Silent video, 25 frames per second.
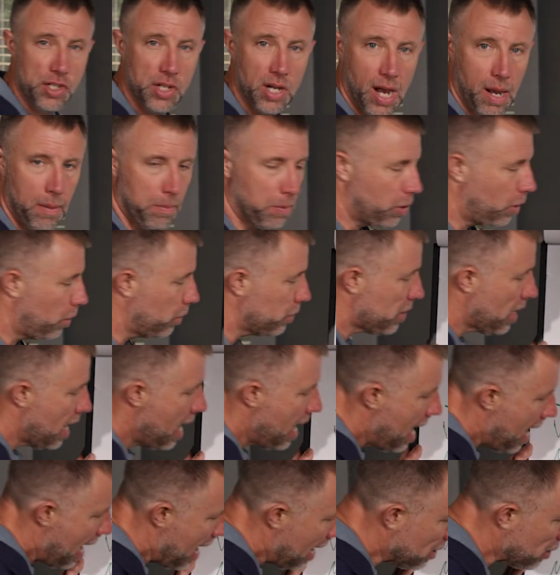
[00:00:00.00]
job roles
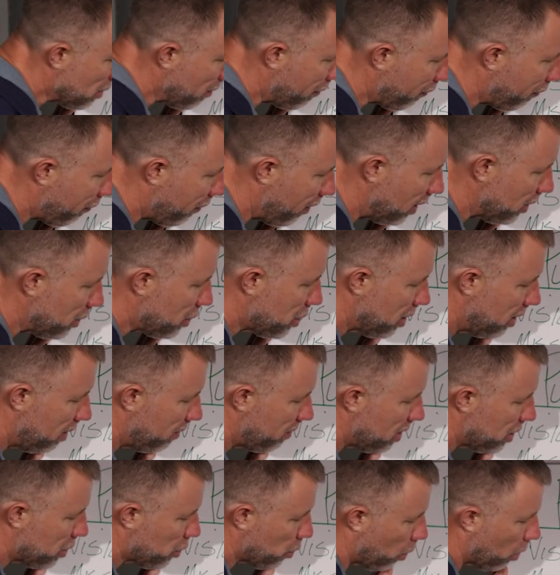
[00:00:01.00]
as a function of
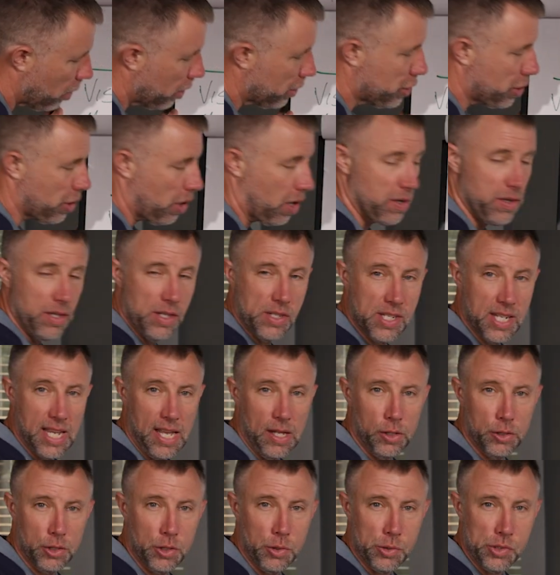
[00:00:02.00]
this org chart and the
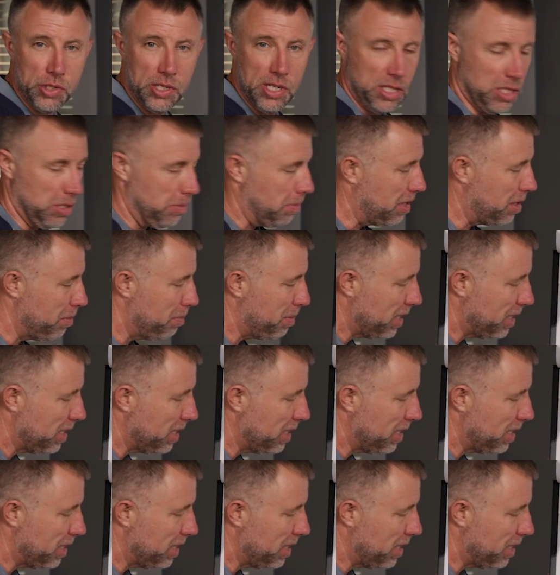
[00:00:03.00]
skeletal system of the